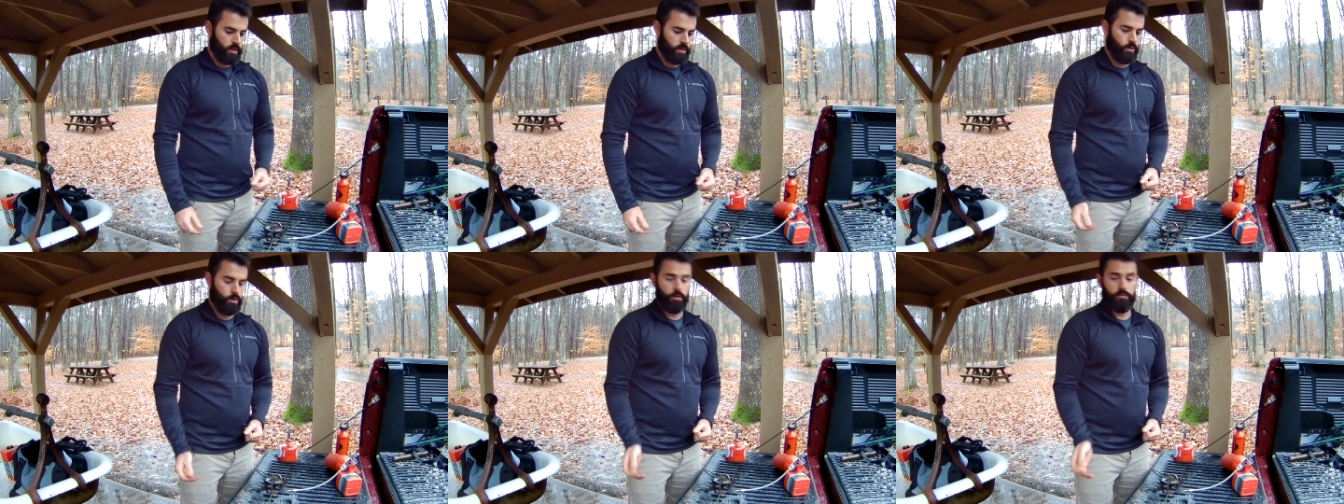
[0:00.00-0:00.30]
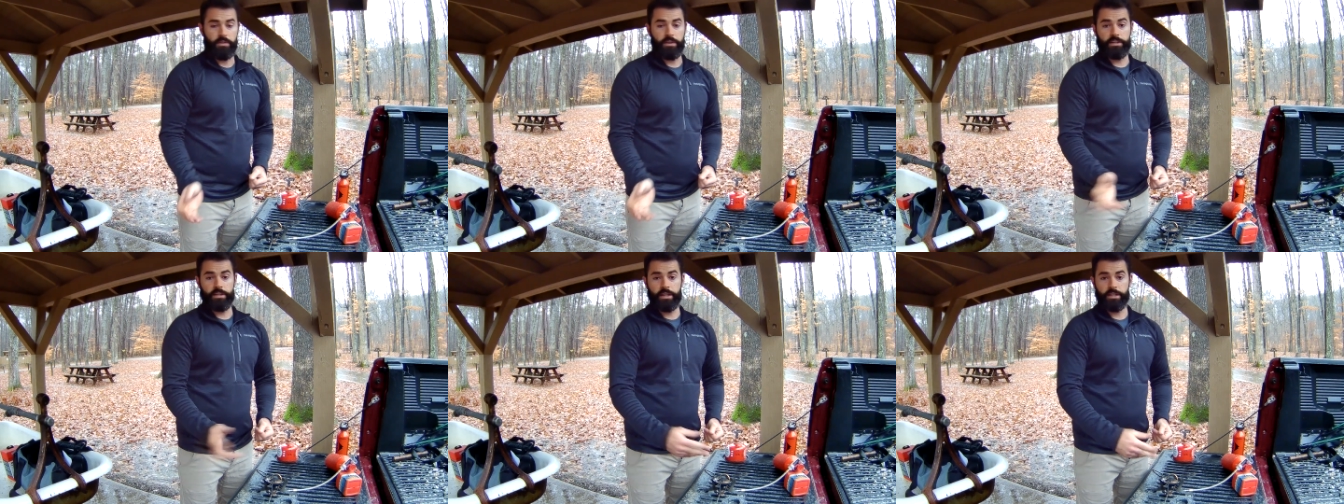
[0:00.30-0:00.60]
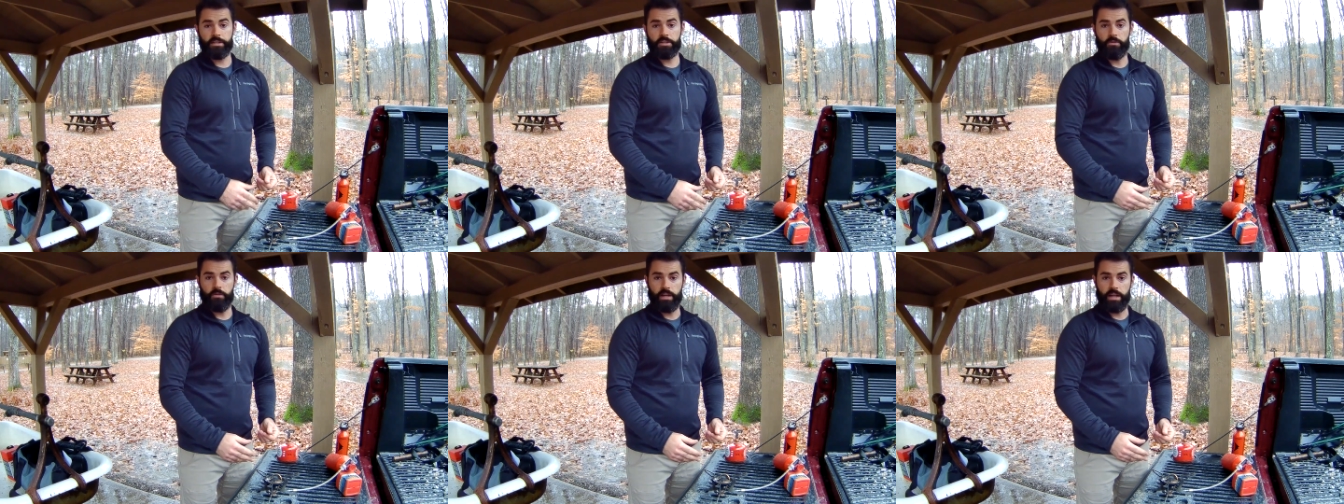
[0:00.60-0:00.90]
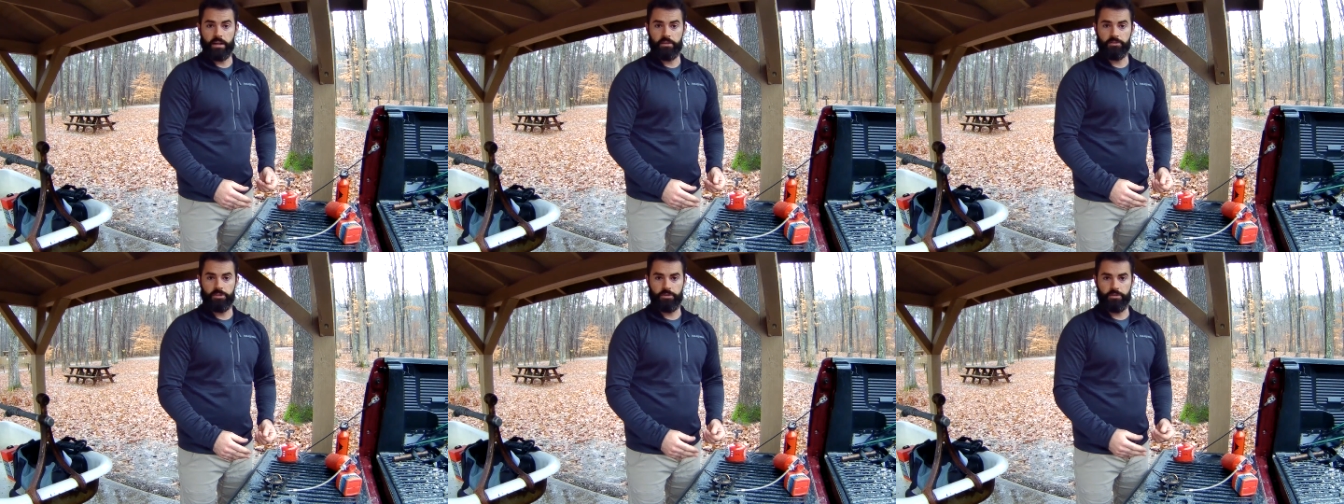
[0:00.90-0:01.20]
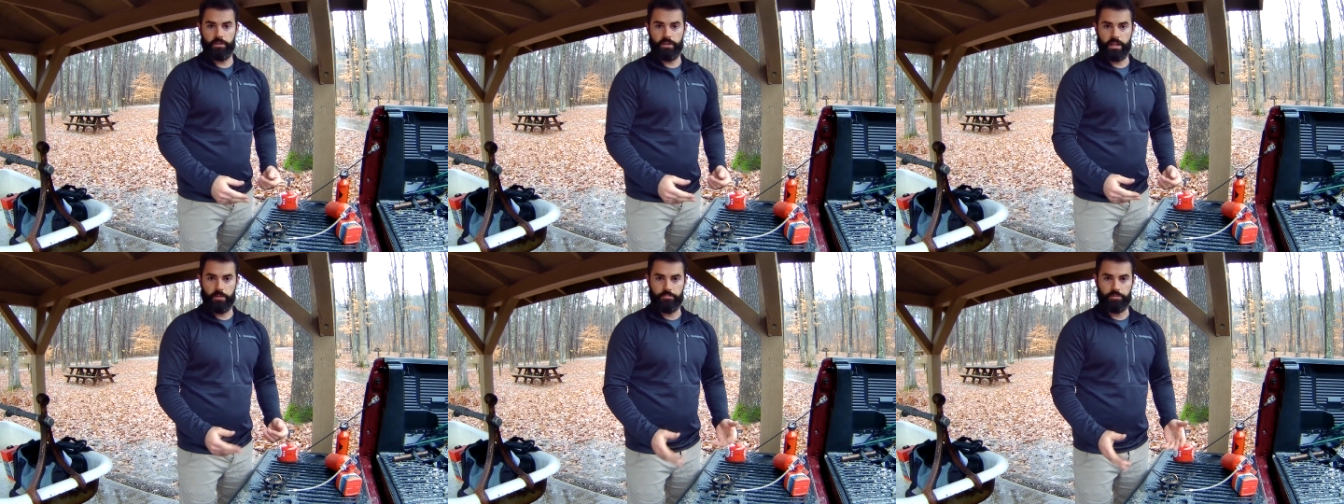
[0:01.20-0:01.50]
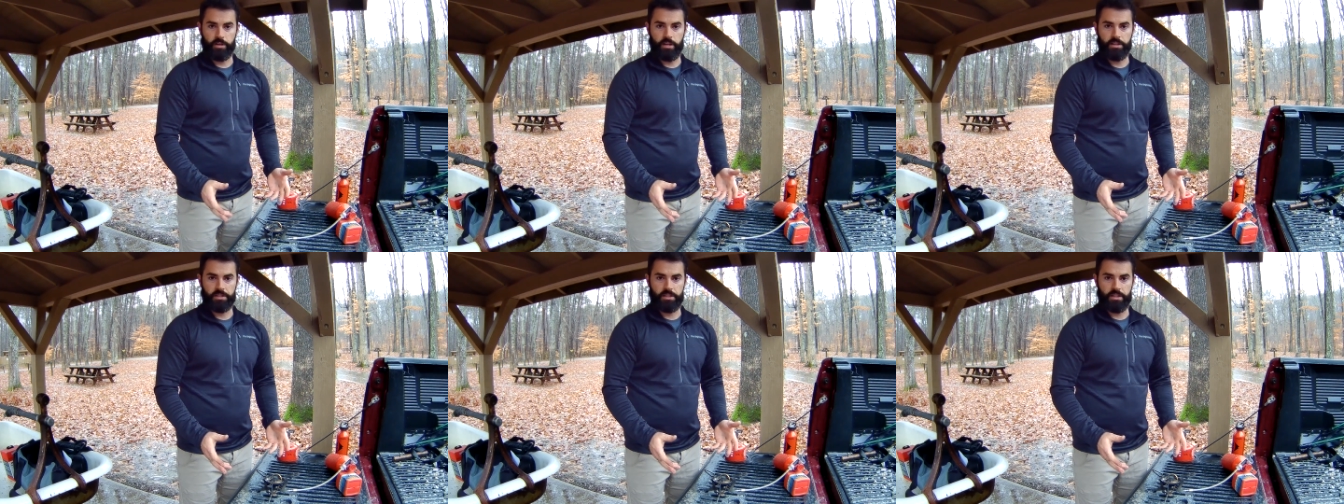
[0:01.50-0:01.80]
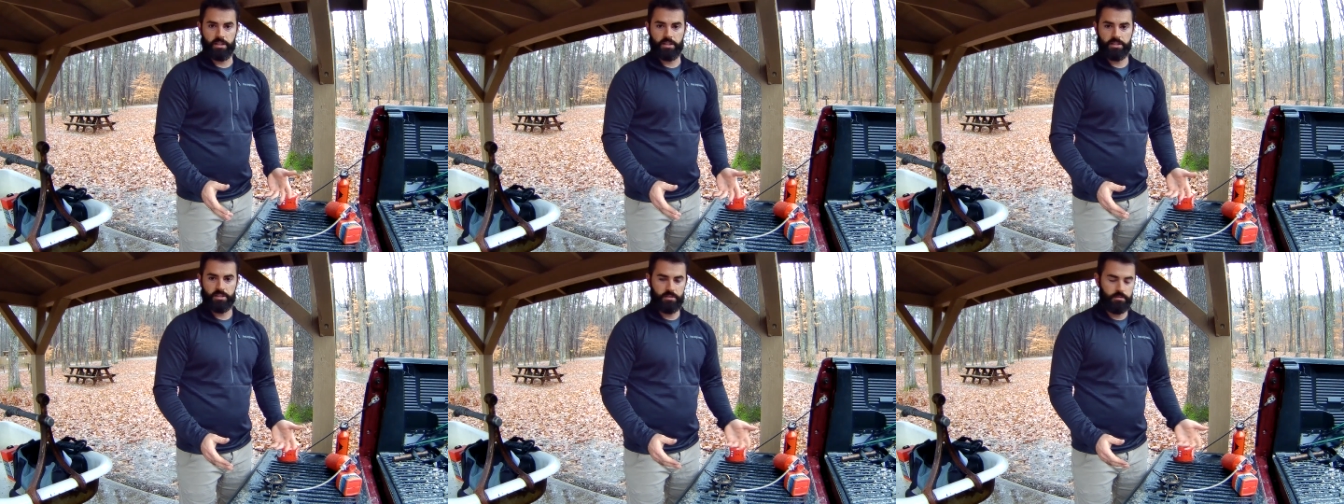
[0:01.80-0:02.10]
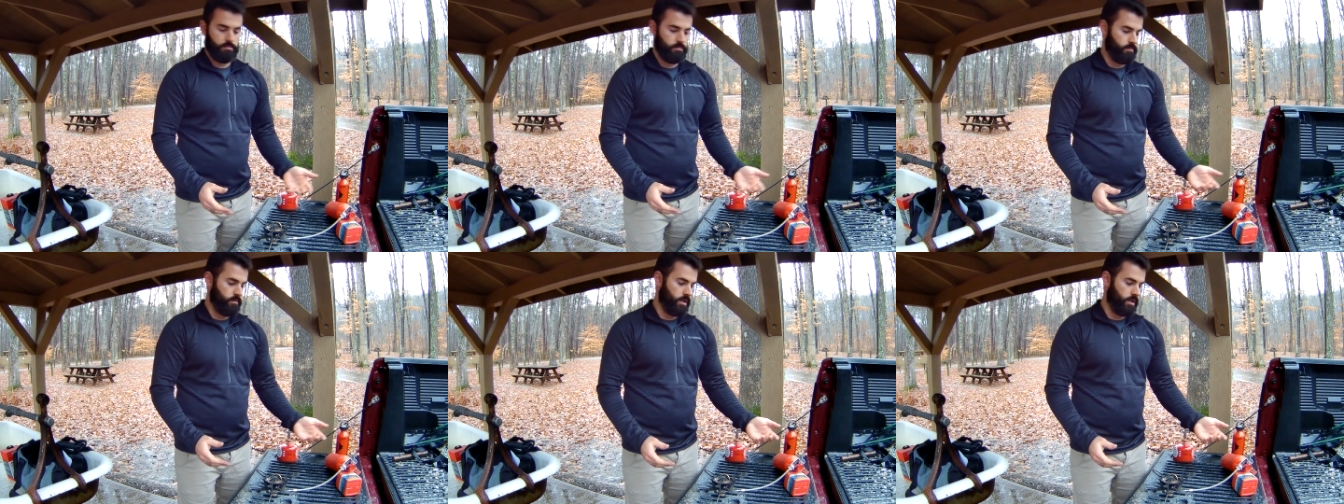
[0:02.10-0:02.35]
Or if it does go out during that process,